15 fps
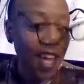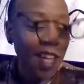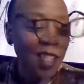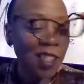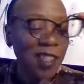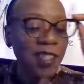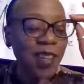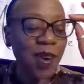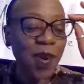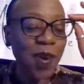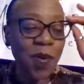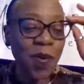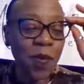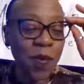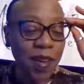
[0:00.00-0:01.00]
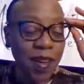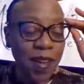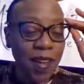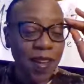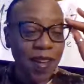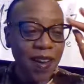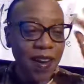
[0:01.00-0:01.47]
So
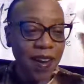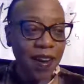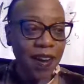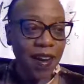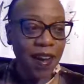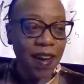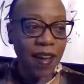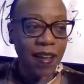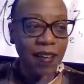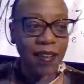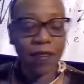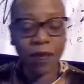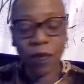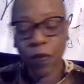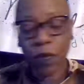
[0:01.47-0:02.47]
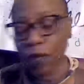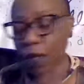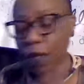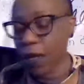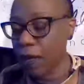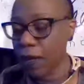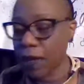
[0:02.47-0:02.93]
I went
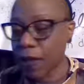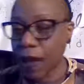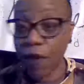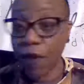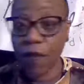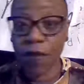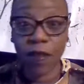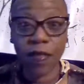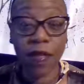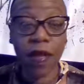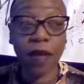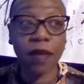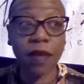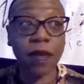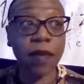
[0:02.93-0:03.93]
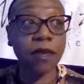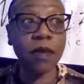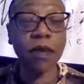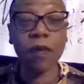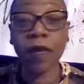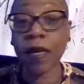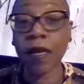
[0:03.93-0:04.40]
ahead, got rid of that, and
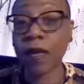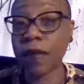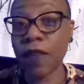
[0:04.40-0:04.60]
oh my God,